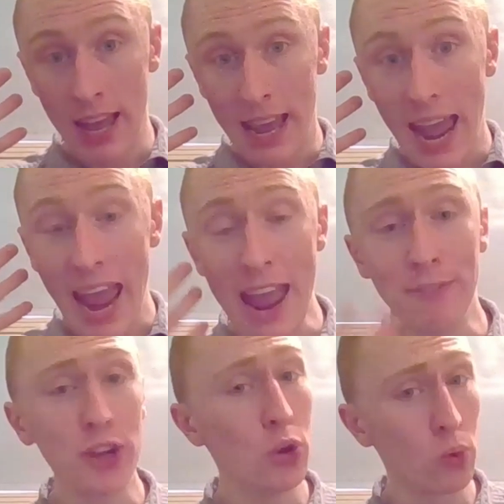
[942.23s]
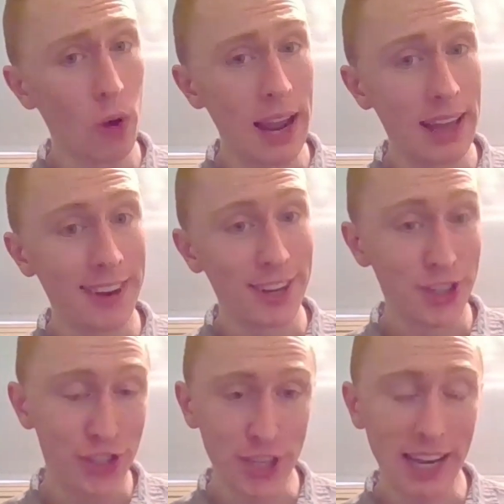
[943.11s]
have you read
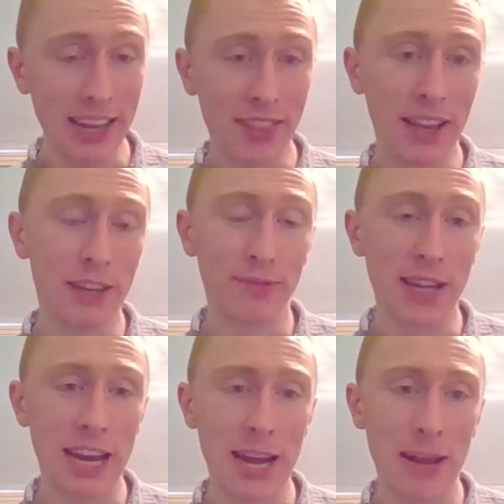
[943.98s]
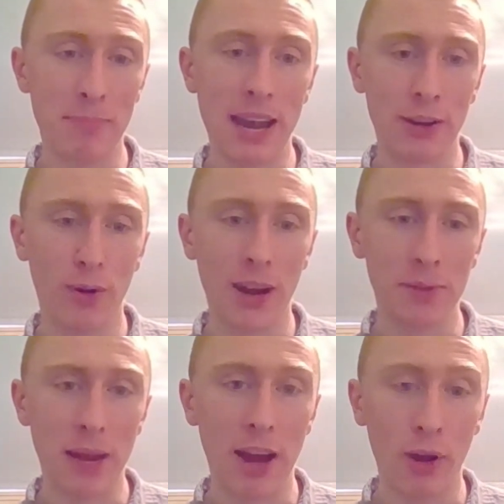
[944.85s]
City at the End of Time by
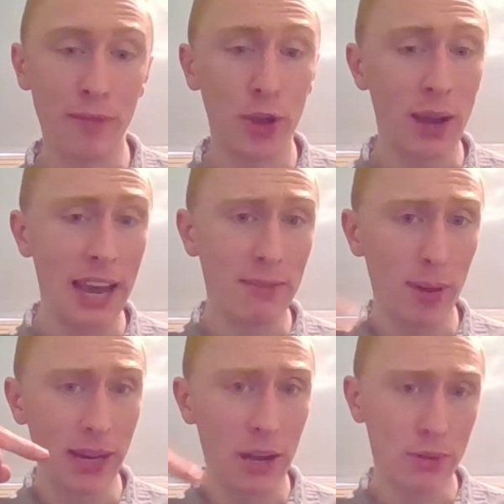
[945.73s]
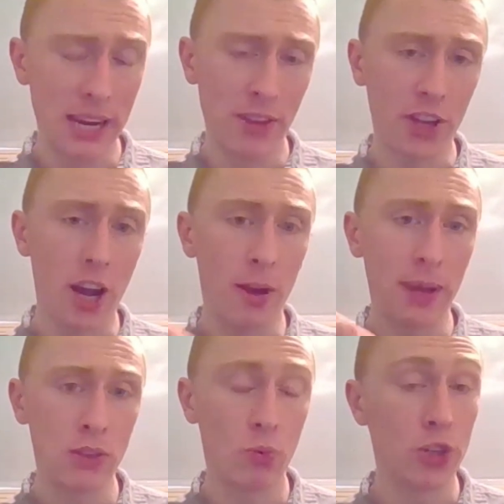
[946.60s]
Greg Bear? If you have, let me know down in the
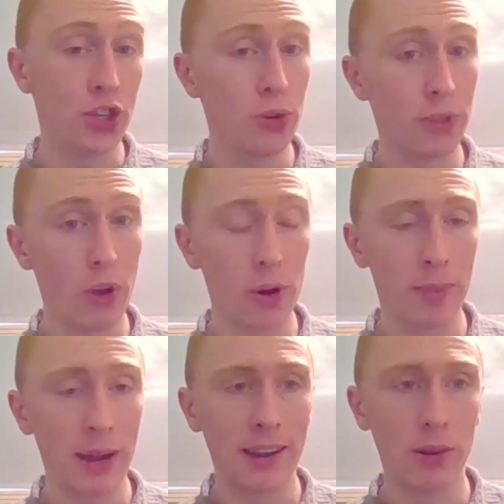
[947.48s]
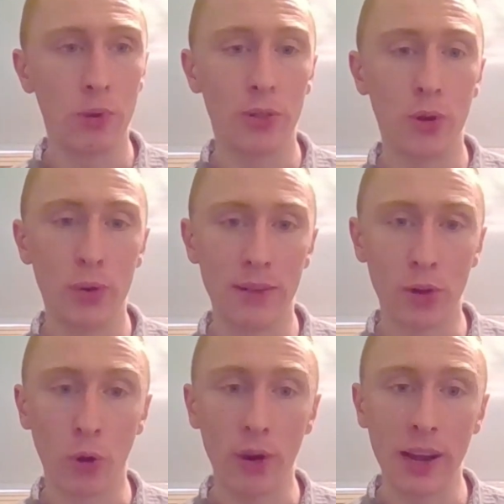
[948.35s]
comments what you thought about it, whether you have
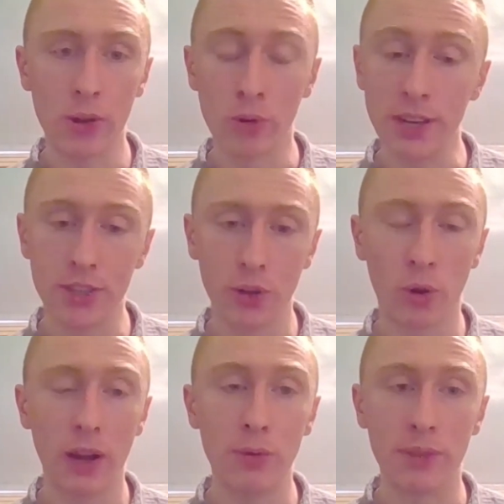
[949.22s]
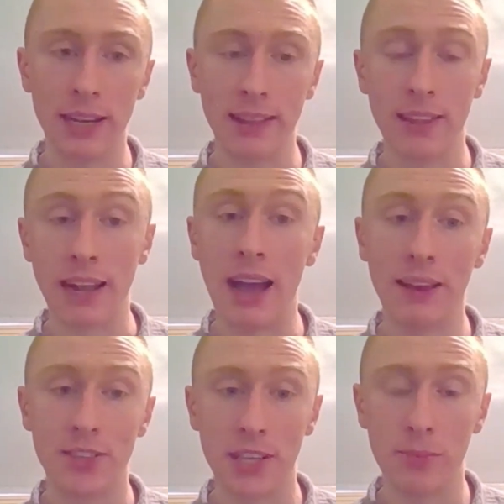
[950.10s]
agreed or disagreed with anything I
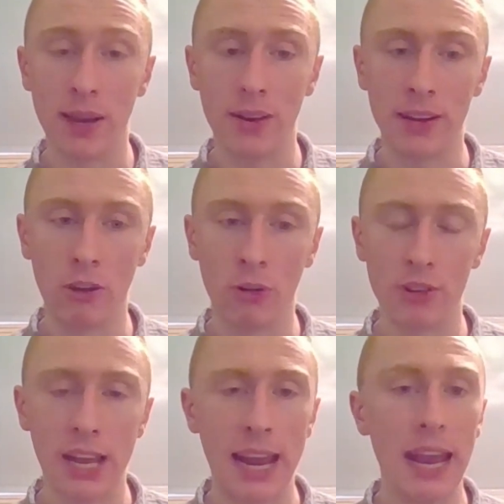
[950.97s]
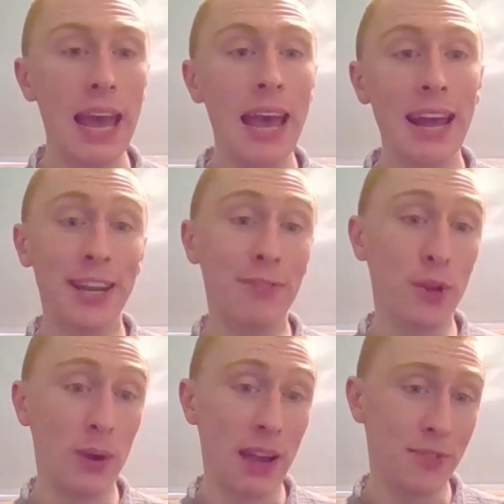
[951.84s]
have said about it here today. If
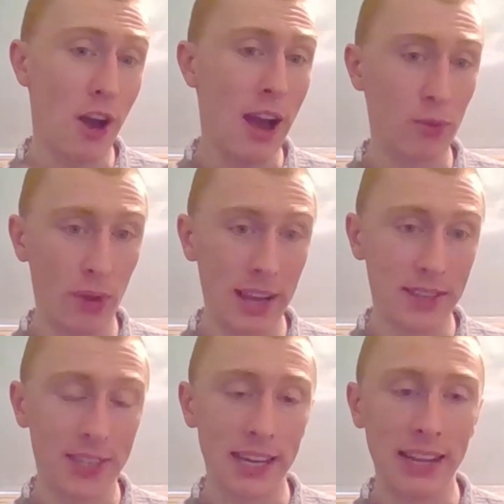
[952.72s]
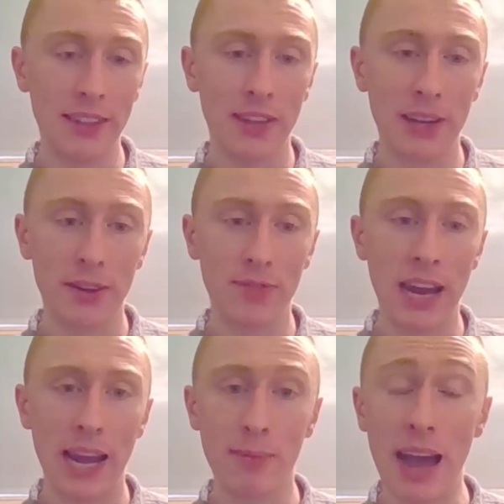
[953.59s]
you have not read City at the End of
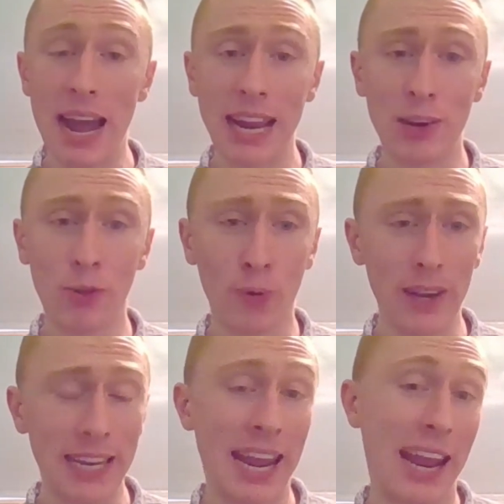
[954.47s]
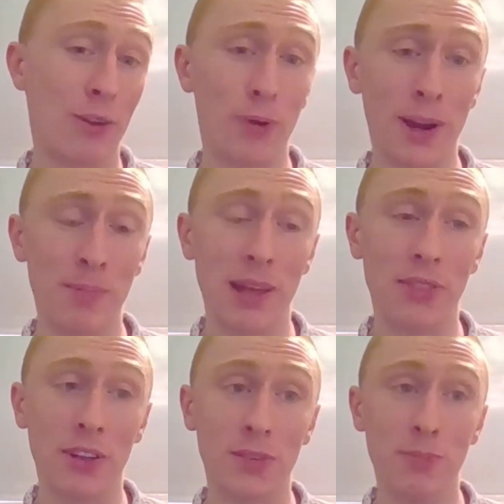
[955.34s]
Time, I really can't
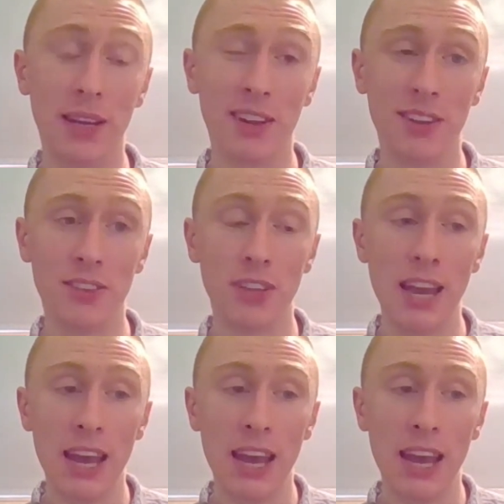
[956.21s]
recommend this because